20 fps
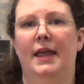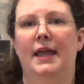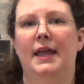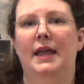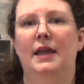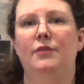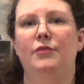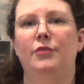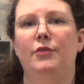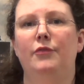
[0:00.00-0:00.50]

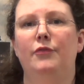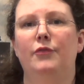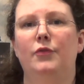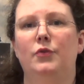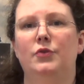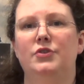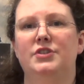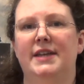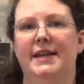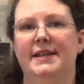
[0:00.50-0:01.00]
If the
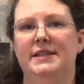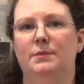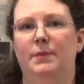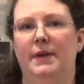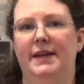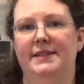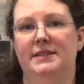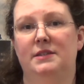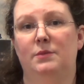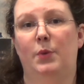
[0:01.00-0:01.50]
fraud takes
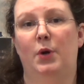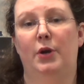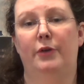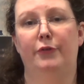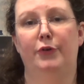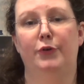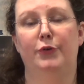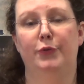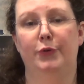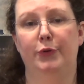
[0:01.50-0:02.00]
place as part of
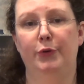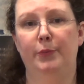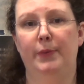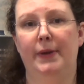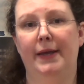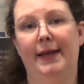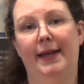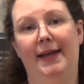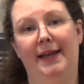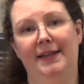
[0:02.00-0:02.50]
a group
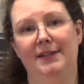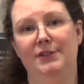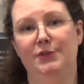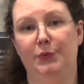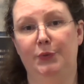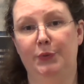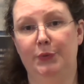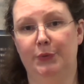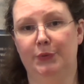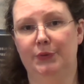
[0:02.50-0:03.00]

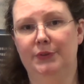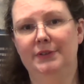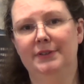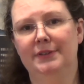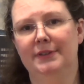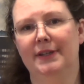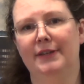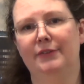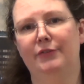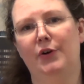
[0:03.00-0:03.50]
and/or
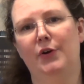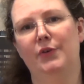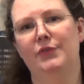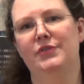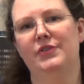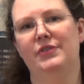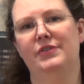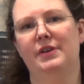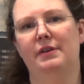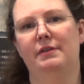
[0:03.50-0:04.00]
involves
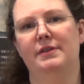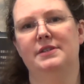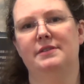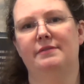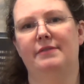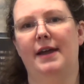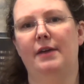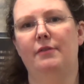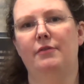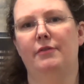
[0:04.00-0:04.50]
a series
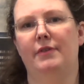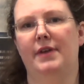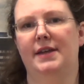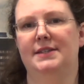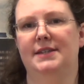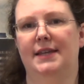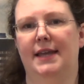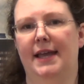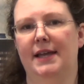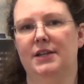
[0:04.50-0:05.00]
of
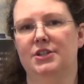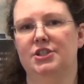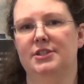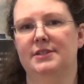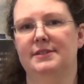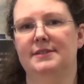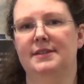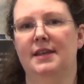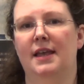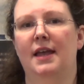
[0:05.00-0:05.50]
aggravating
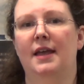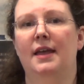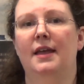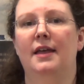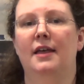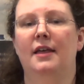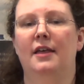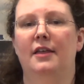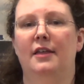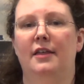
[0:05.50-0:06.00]
actions,
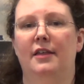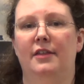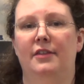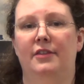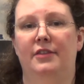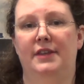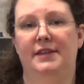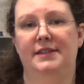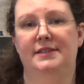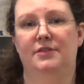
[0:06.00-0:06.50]

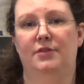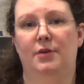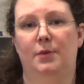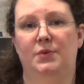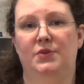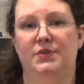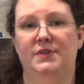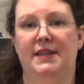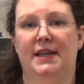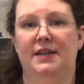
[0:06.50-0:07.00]
these
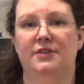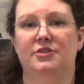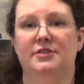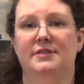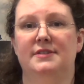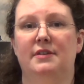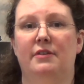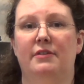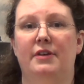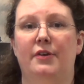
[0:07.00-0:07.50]
criminal
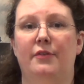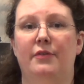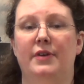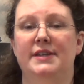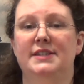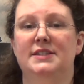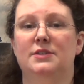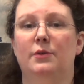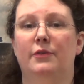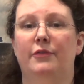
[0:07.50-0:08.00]
sanctions are
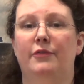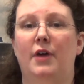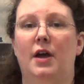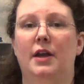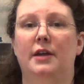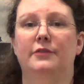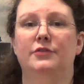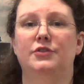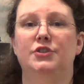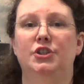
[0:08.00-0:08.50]
increased to a fine
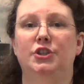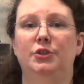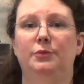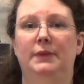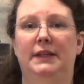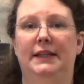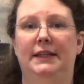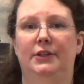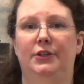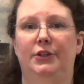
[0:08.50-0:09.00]
of €2
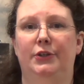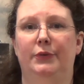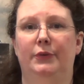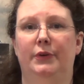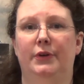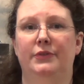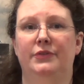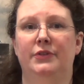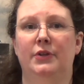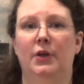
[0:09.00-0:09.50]
million
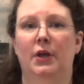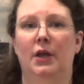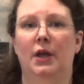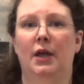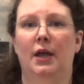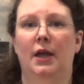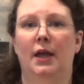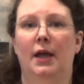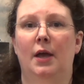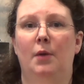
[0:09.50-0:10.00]

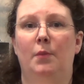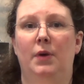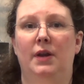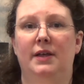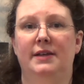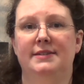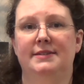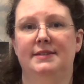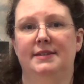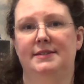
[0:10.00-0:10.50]

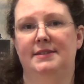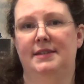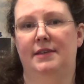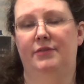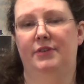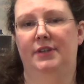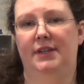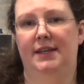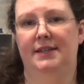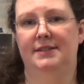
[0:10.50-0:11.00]
plus a 7-year